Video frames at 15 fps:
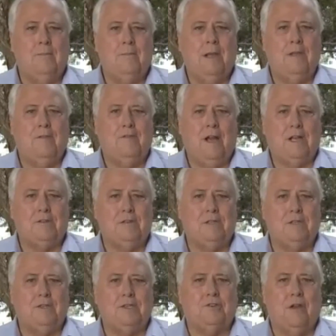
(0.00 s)

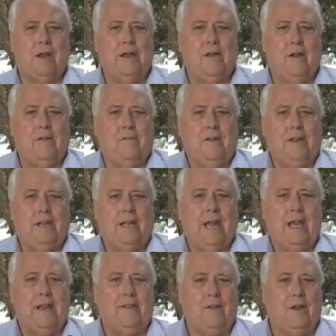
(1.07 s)
manufacturers in Australia, and I've
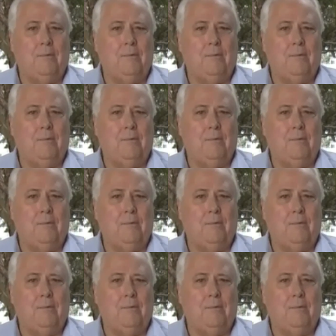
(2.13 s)
indicated that